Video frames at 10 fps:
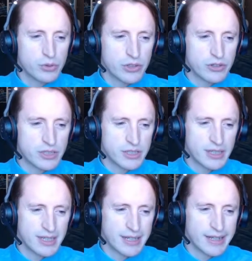there is
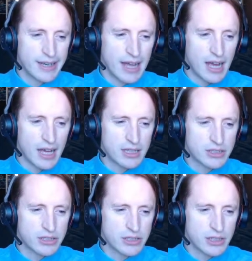the
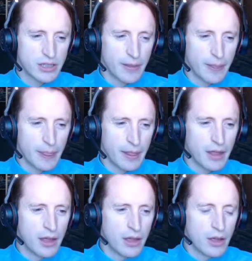last,
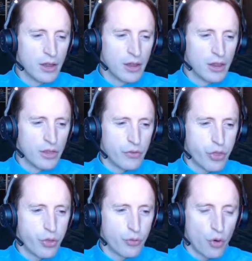the
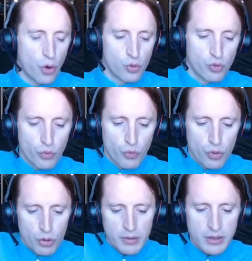throne
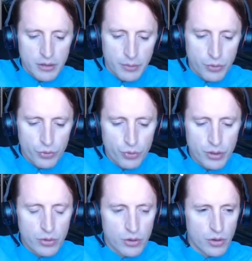room, I suppose we
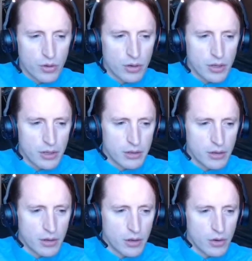could call it.
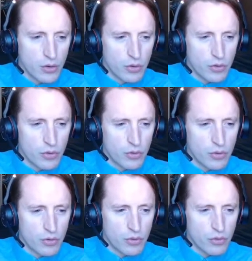
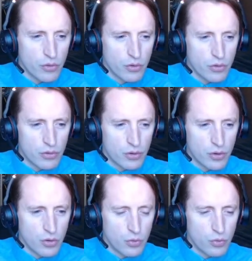Throne
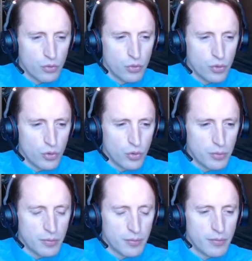
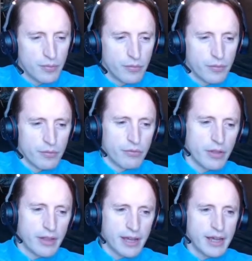room for
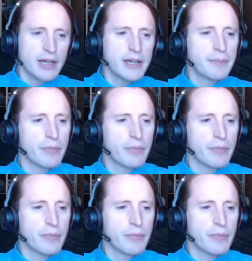the AI.